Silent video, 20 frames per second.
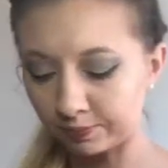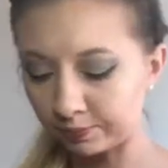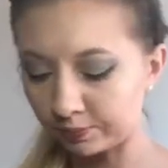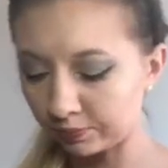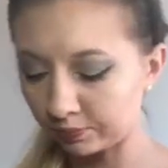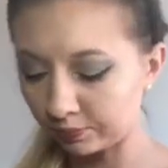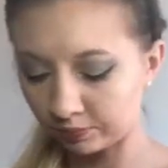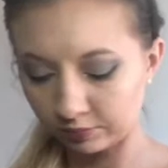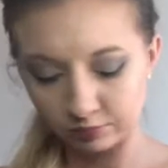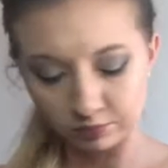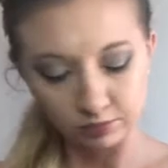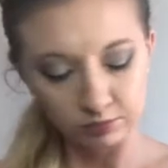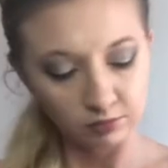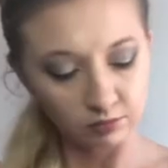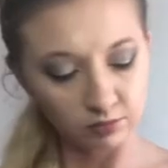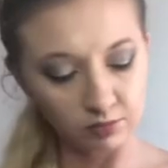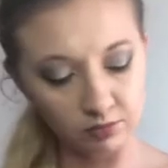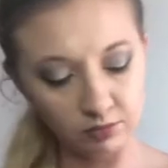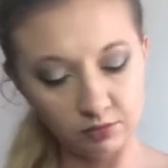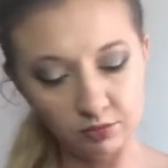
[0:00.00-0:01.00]

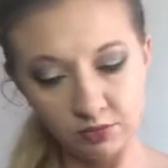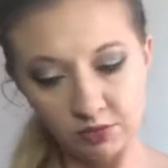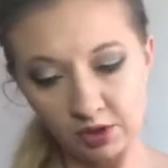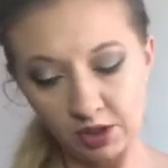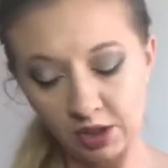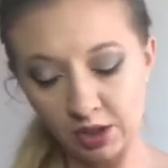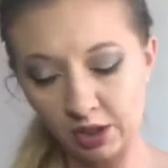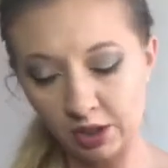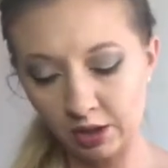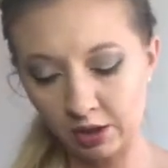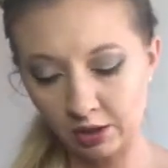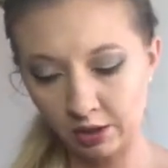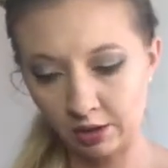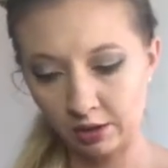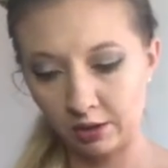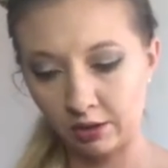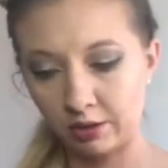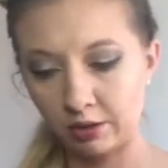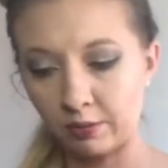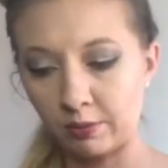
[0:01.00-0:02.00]
So
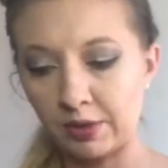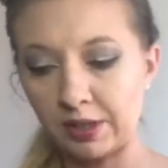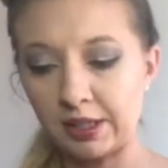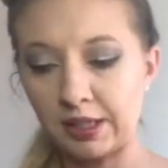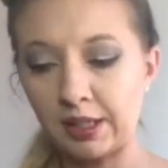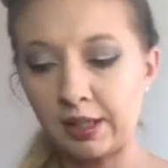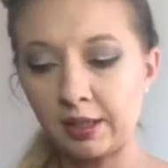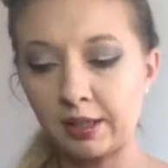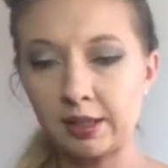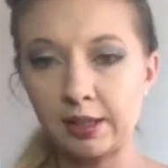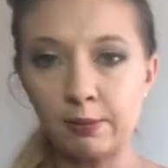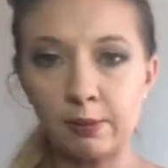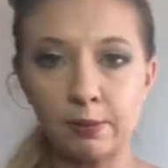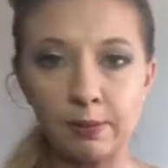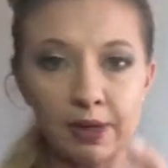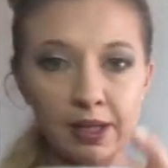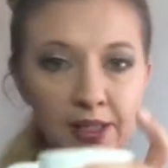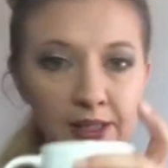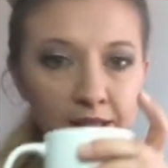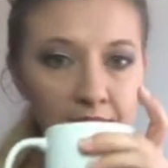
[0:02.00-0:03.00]
I'm gonna take a sip of
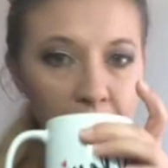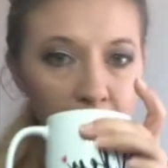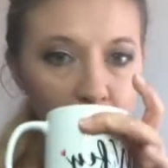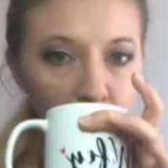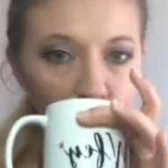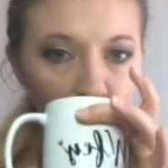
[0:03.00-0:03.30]
my tea.